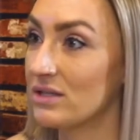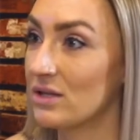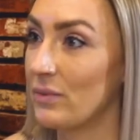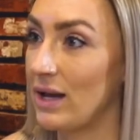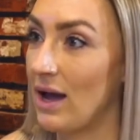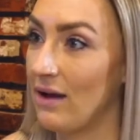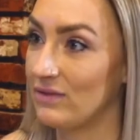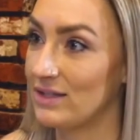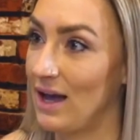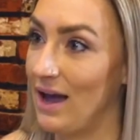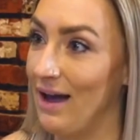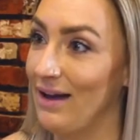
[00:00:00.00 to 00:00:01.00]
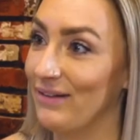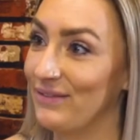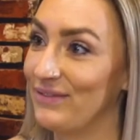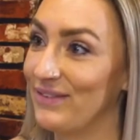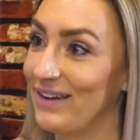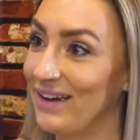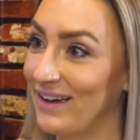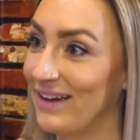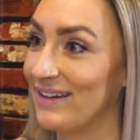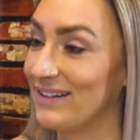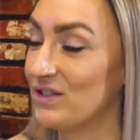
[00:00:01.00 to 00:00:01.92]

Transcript: so we have to have a